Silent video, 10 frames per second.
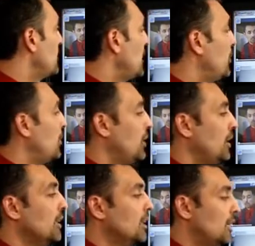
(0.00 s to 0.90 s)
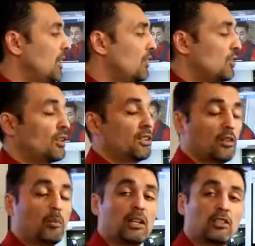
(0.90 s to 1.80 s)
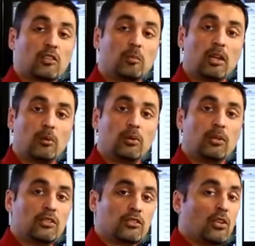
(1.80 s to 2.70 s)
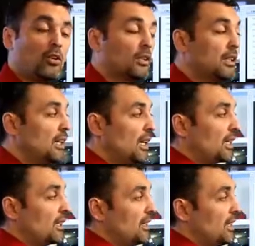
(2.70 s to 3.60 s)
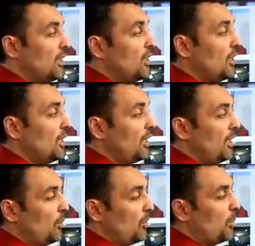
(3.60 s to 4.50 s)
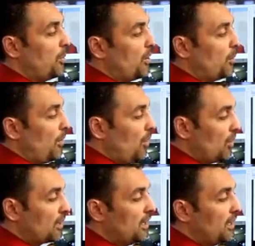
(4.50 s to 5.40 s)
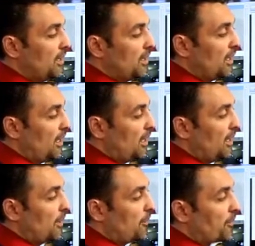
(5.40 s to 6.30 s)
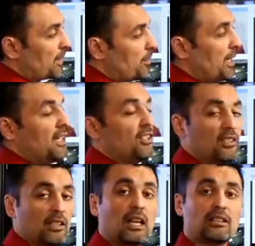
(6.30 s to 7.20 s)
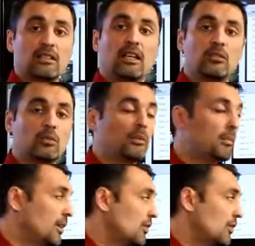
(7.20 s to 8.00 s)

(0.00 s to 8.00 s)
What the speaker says: as PowerPoint, as long as I've got Microsoft PowerPoint installed, I can then, it will open up all the pages as slides within